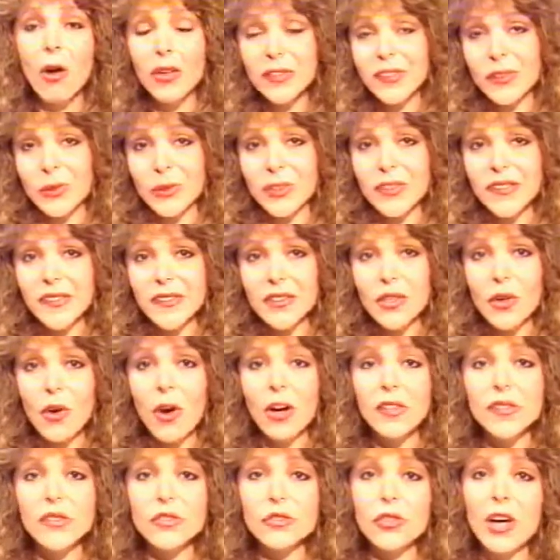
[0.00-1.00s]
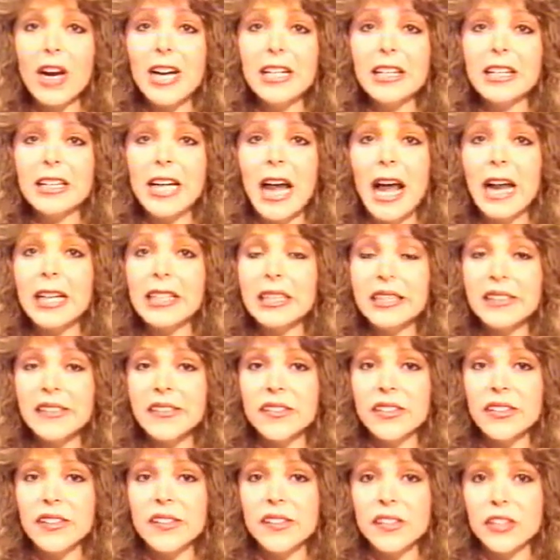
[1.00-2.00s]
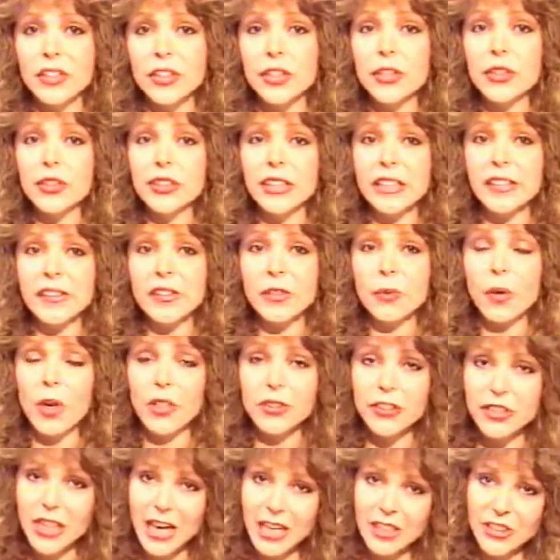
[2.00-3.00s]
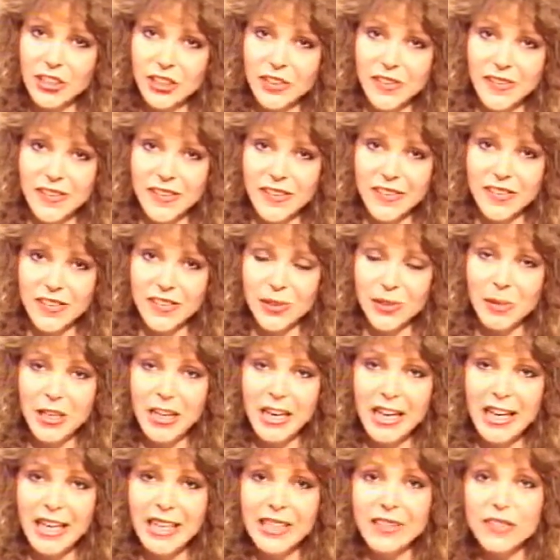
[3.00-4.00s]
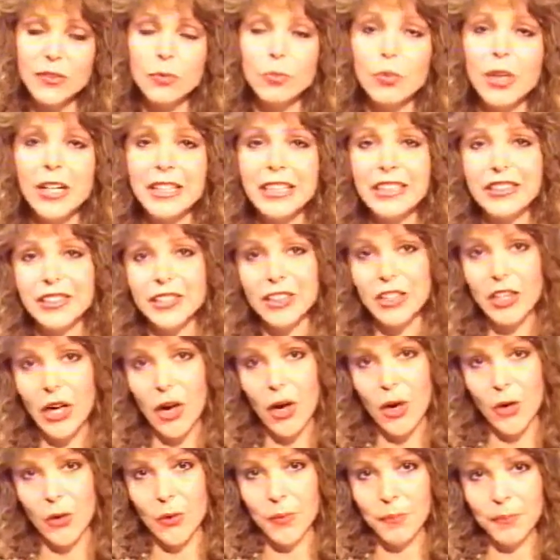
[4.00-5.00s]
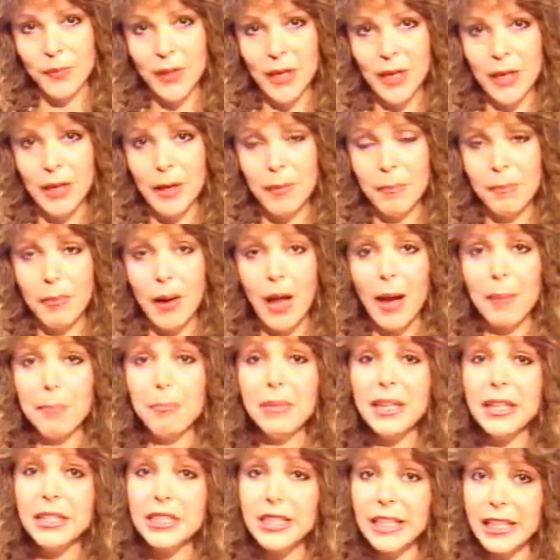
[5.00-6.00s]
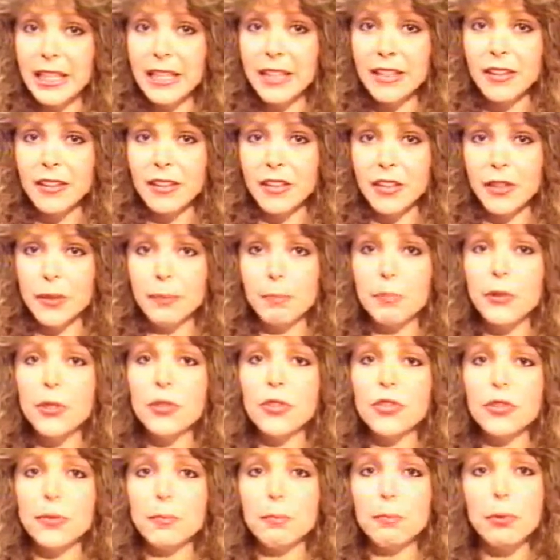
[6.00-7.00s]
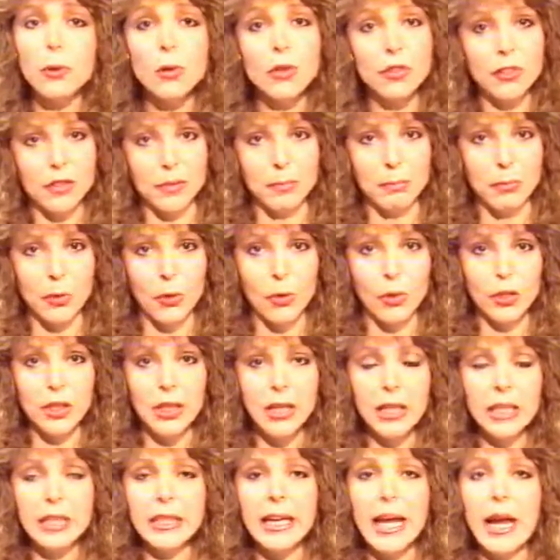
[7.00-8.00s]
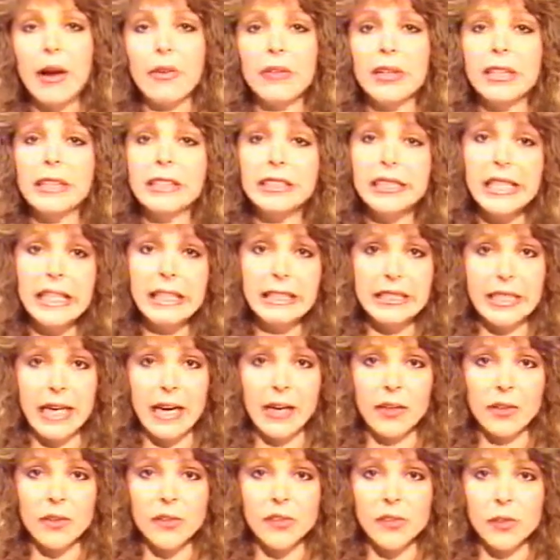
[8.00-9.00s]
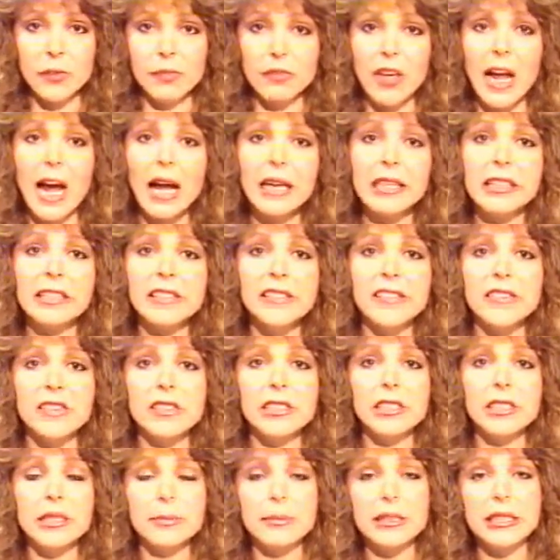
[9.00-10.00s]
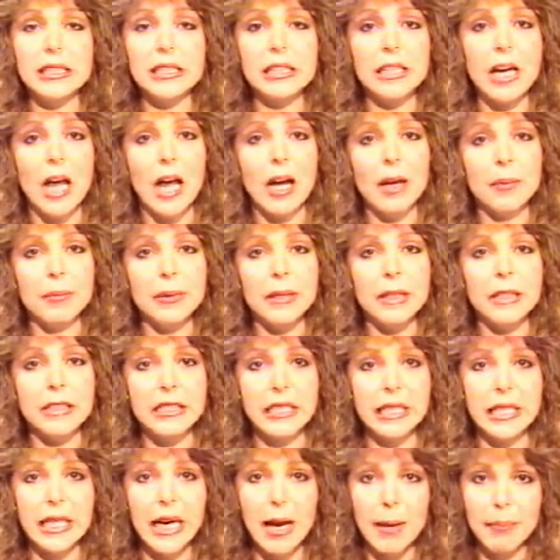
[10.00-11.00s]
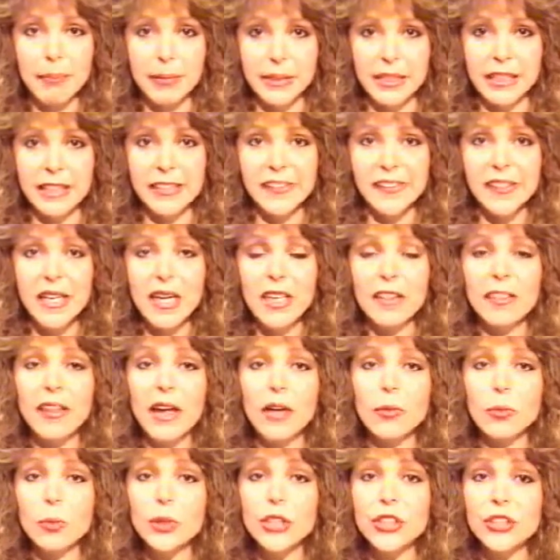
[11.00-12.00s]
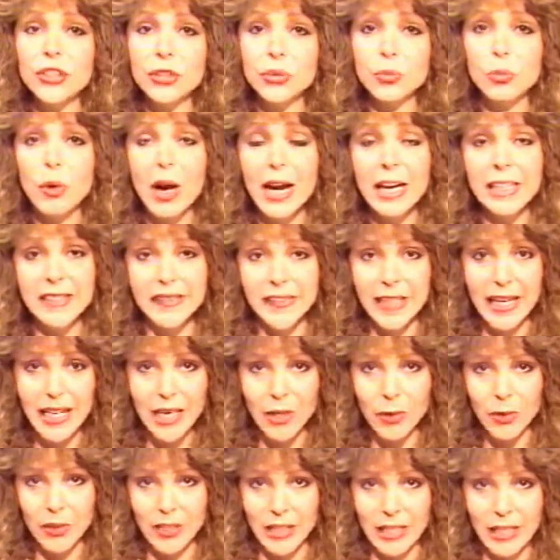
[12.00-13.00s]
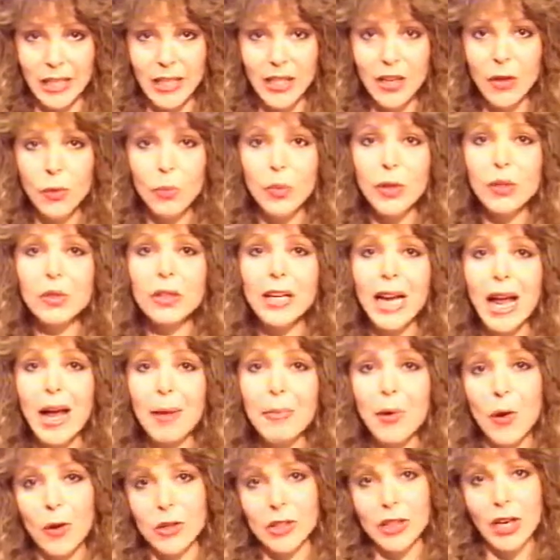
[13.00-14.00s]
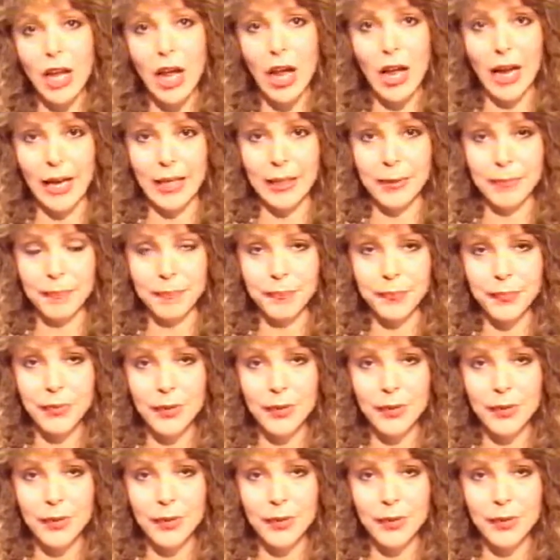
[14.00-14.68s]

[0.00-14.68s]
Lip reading: ASSOB, Australian Unlisted Securities Quotation System, is ready to go. By mid-year, the Computer Bulletin Board, carrying details of unlisted limited liability companies that wish to raise equity, will come online.